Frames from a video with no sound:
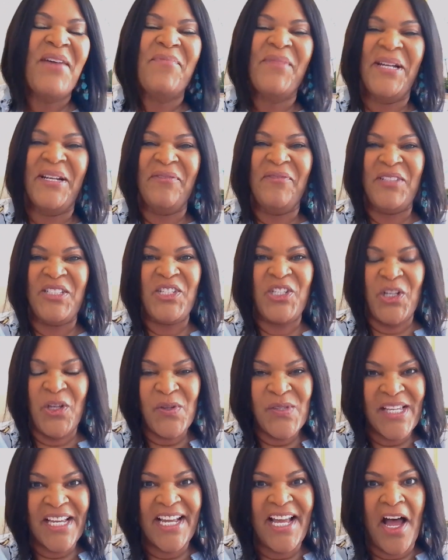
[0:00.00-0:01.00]
but
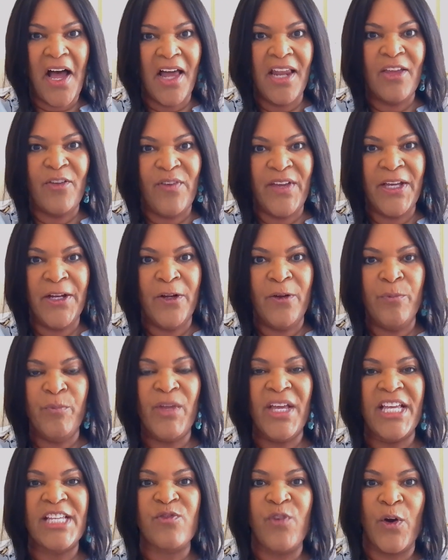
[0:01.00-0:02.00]
choosing
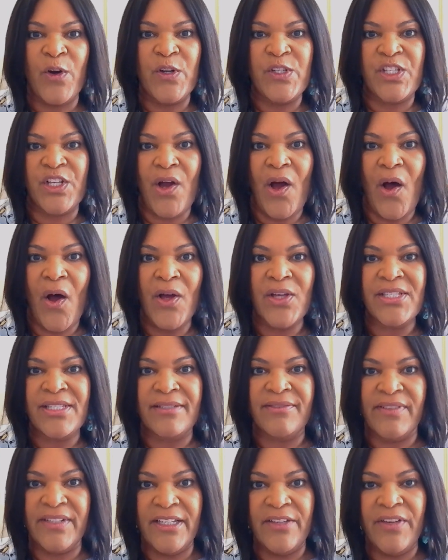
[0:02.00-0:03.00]
Colleyville, as far as the cost
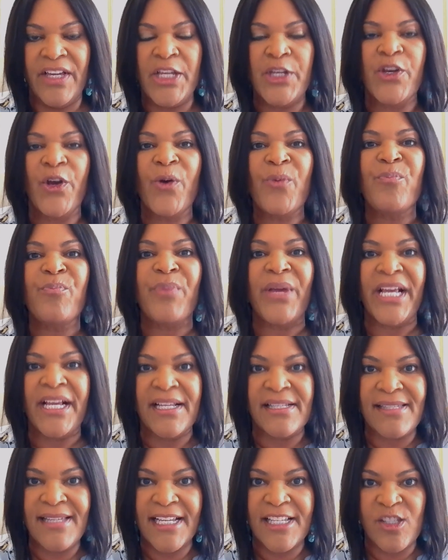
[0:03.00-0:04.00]
of living, your
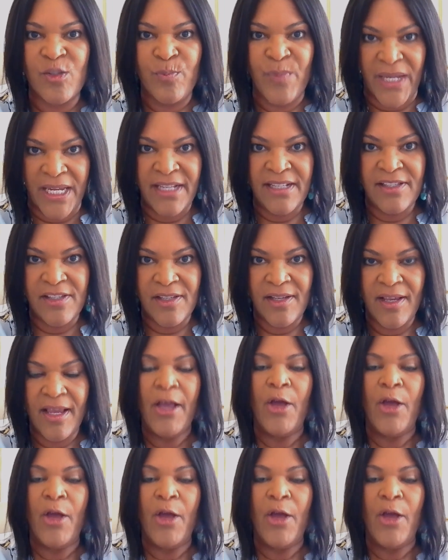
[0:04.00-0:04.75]
biggest expense